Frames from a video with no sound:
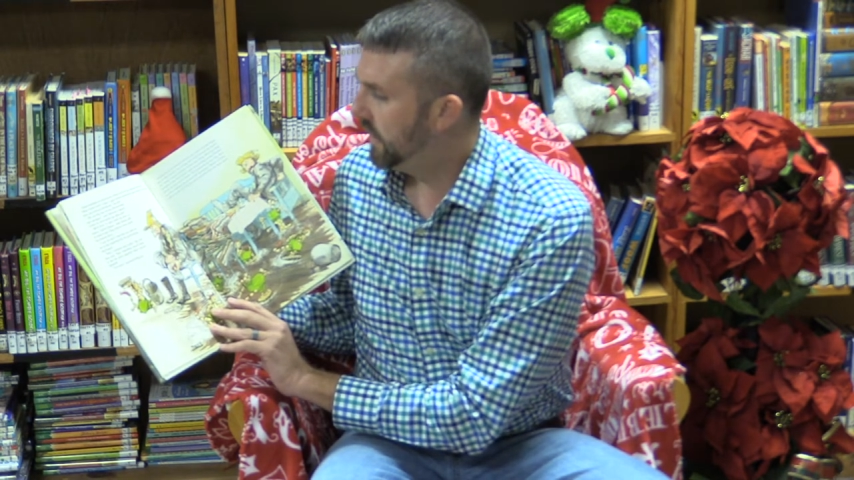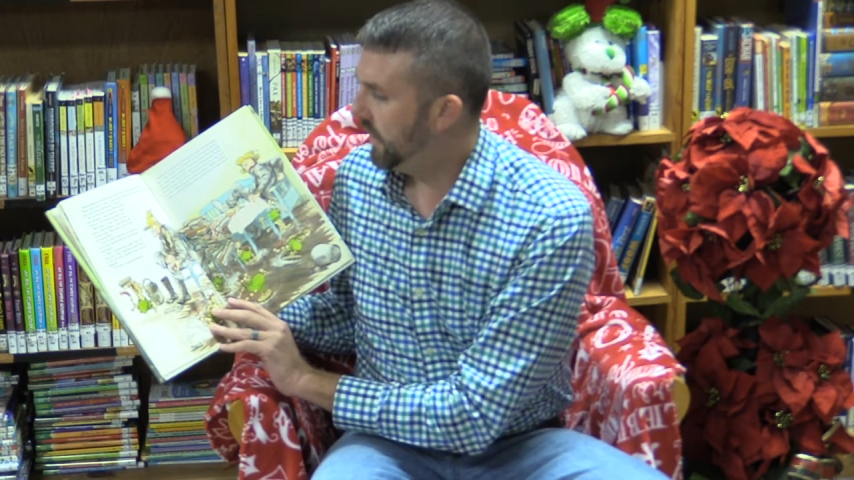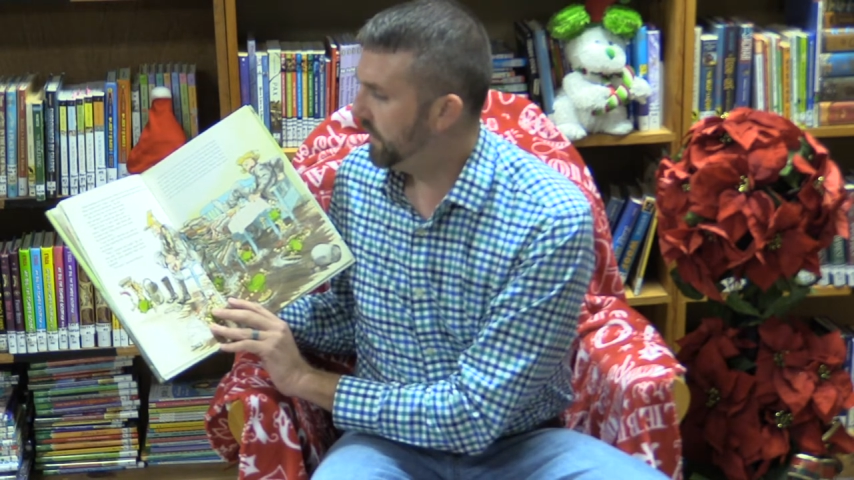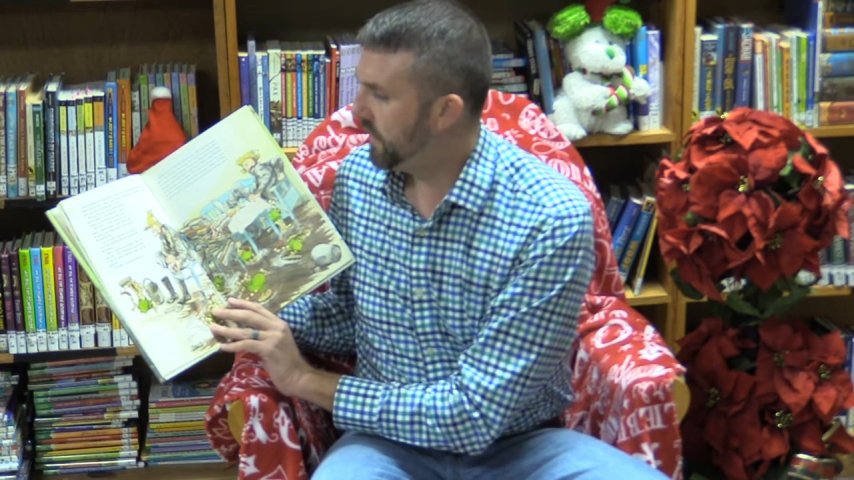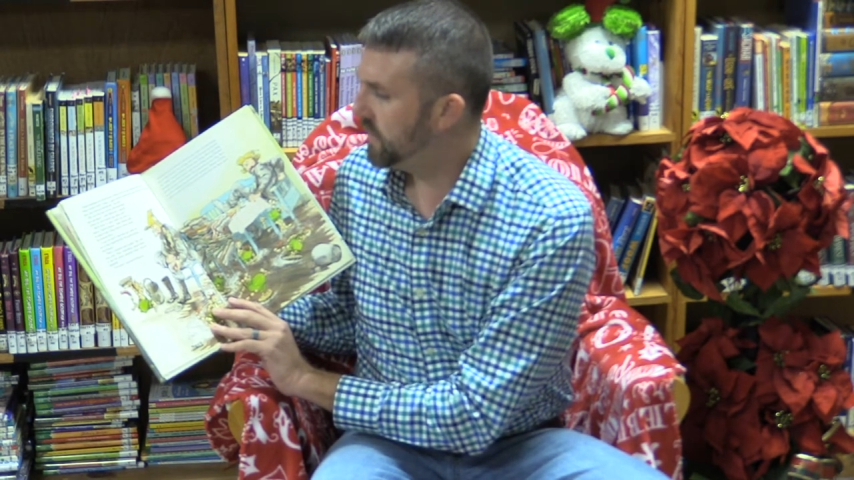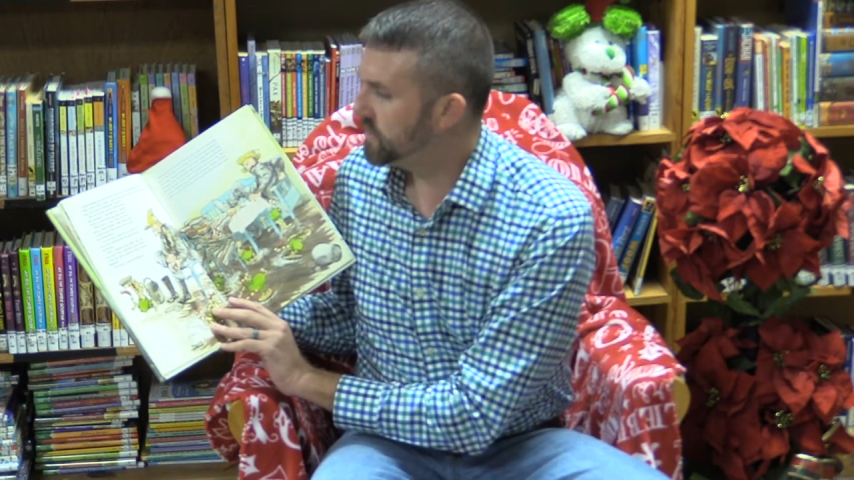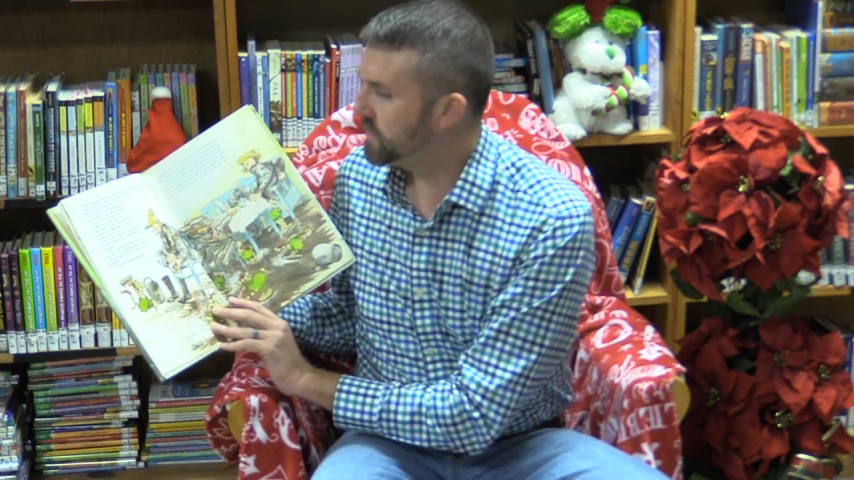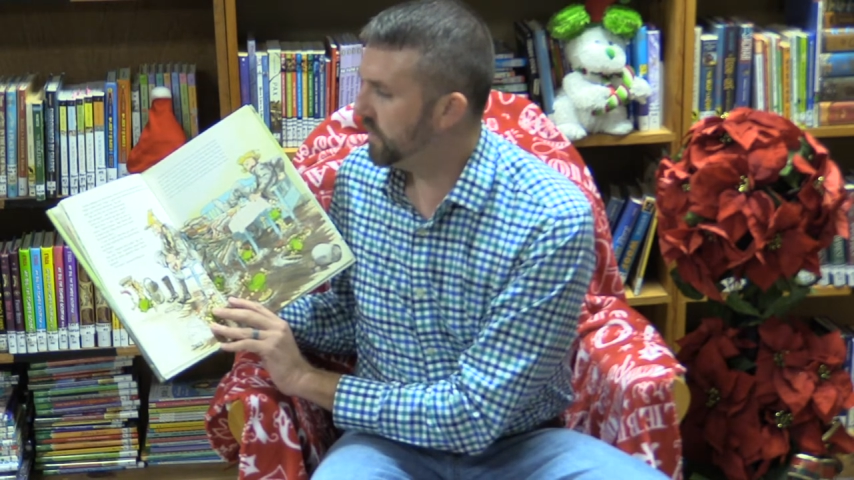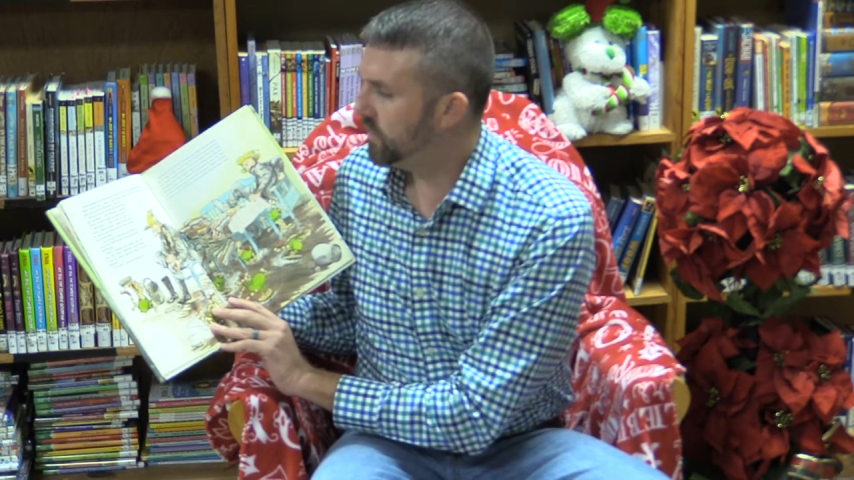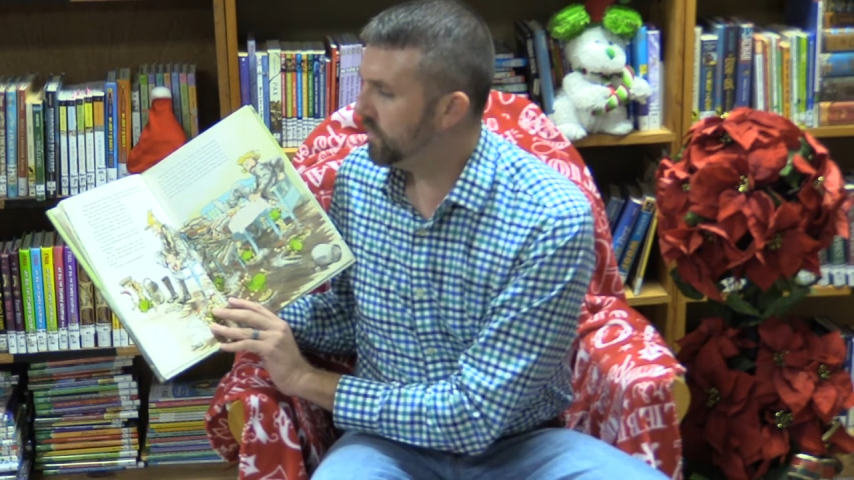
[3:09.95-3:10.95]
"And there's
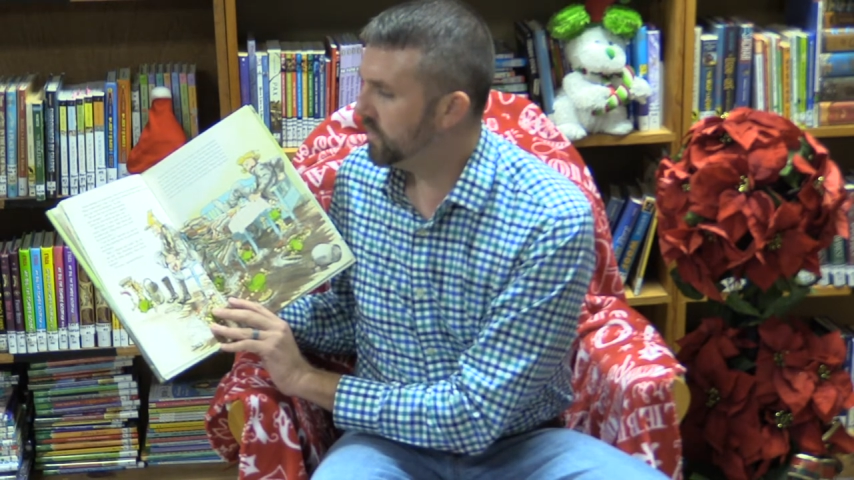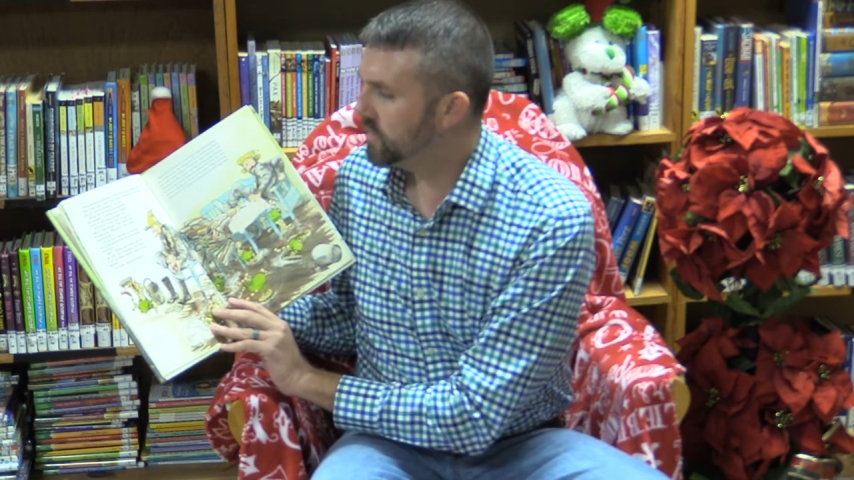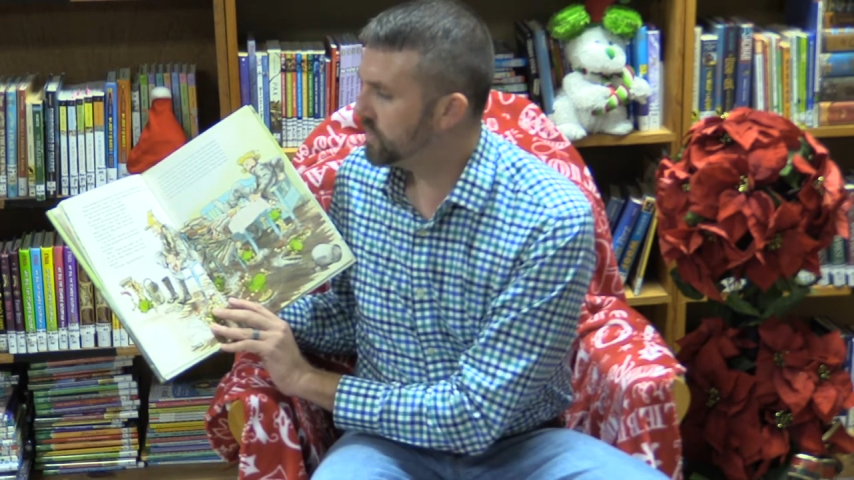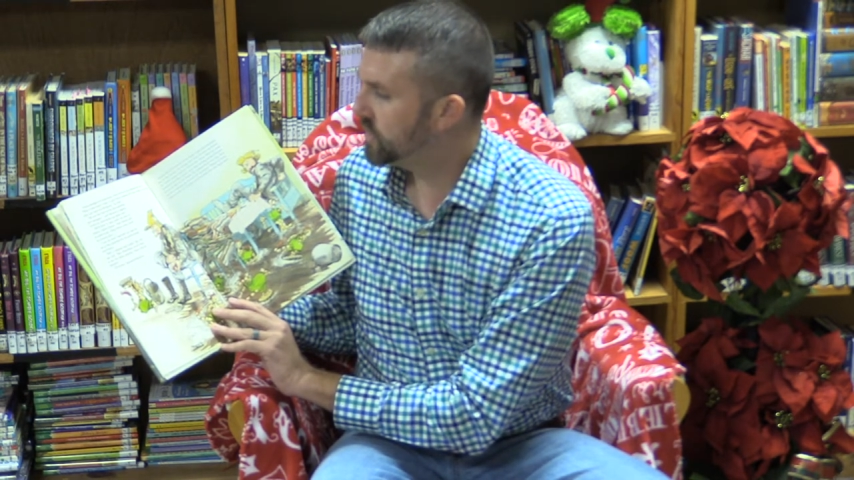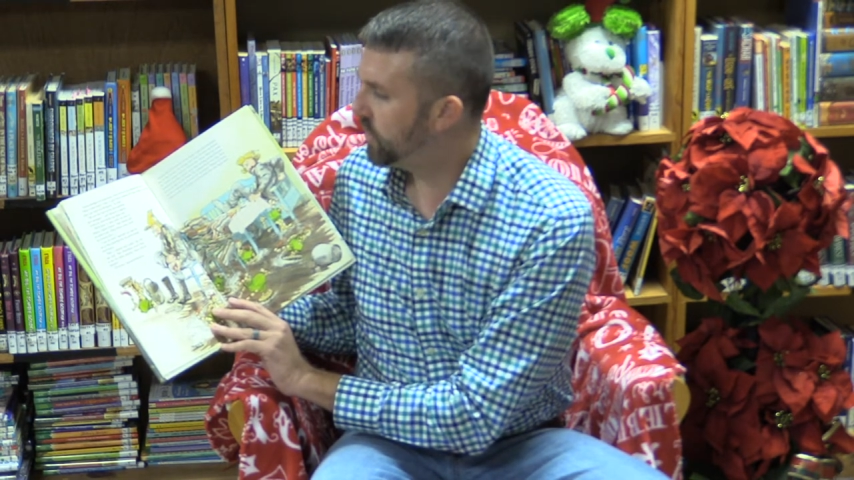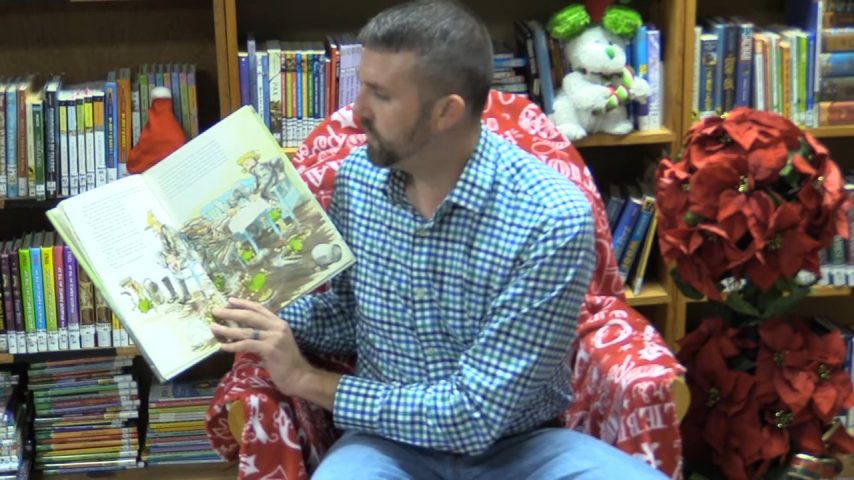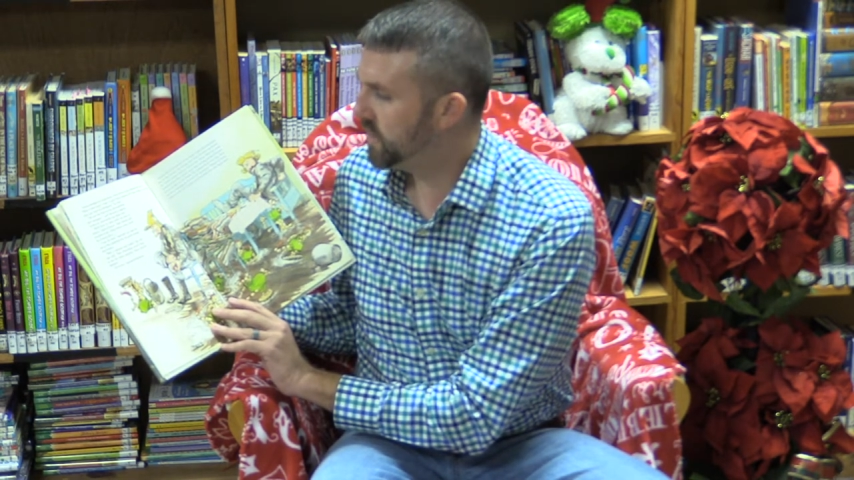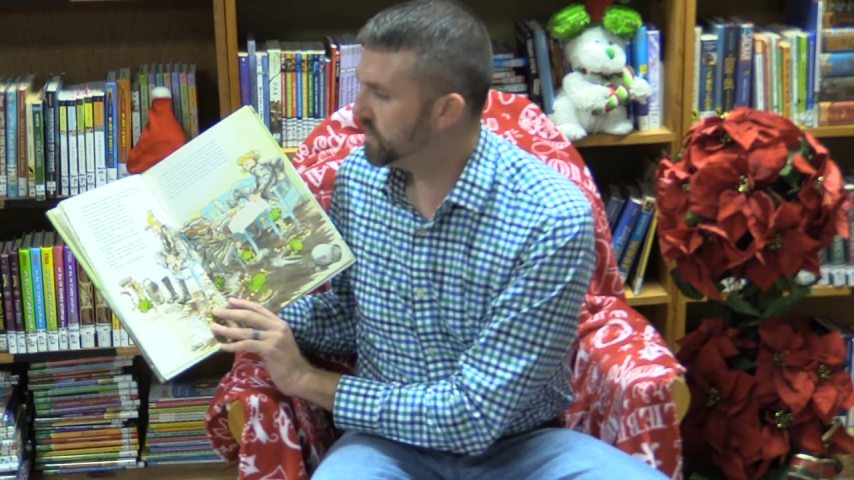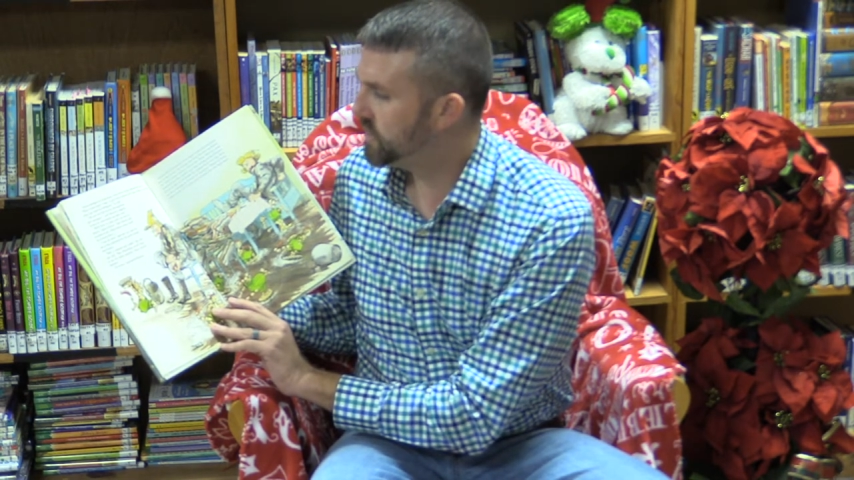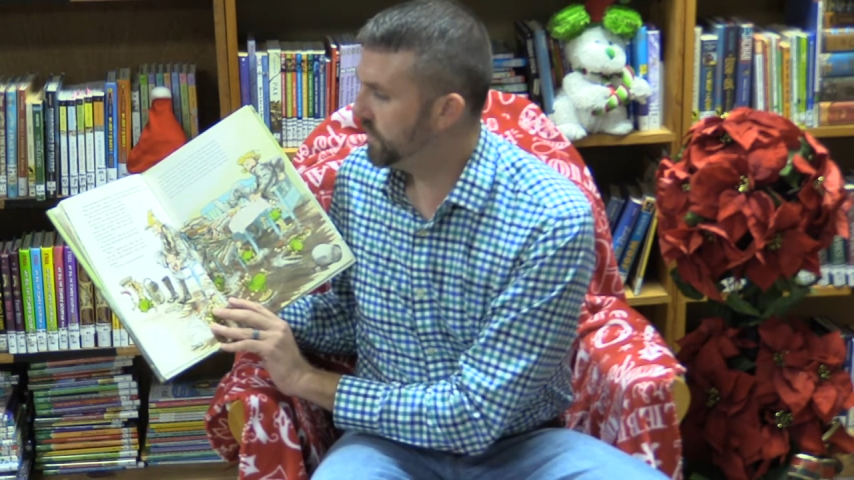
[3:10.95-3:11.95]
still so
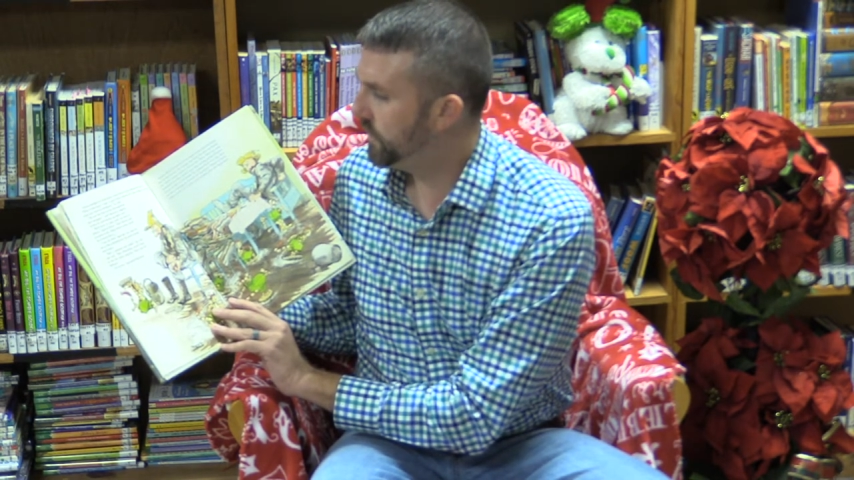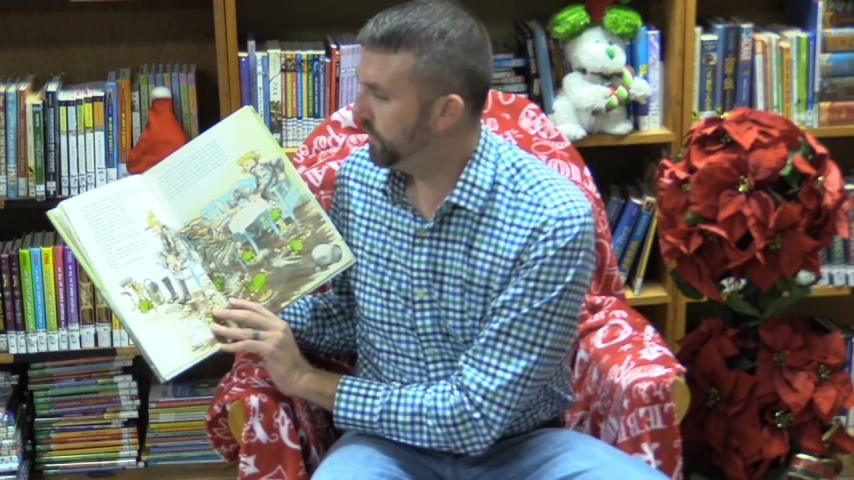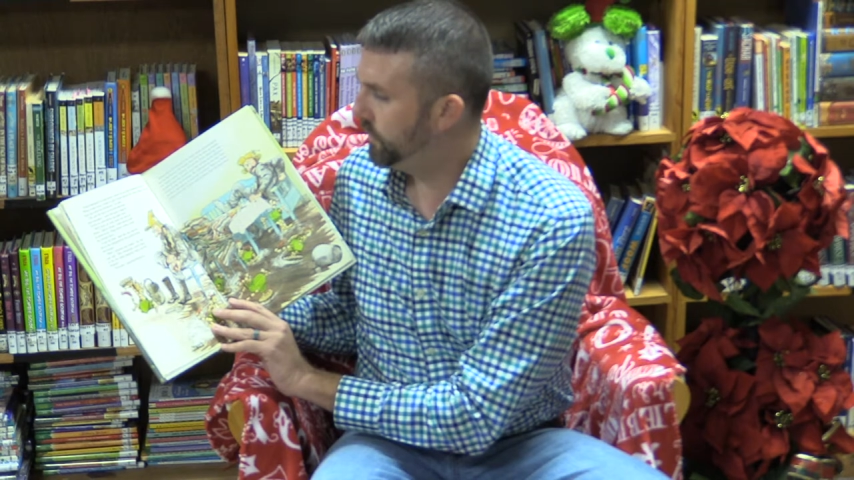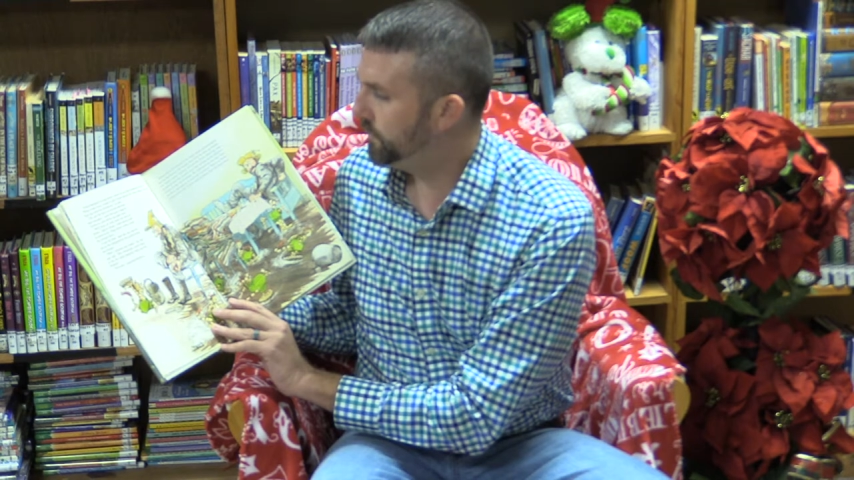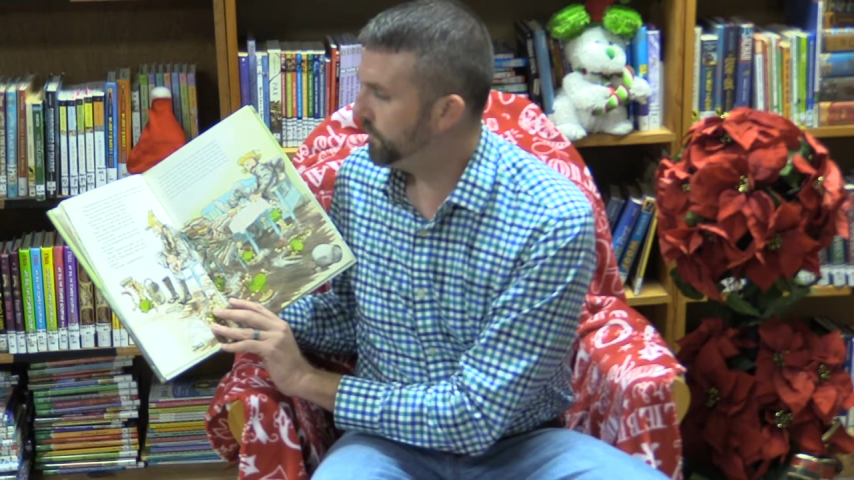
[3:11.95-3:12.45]
much to do.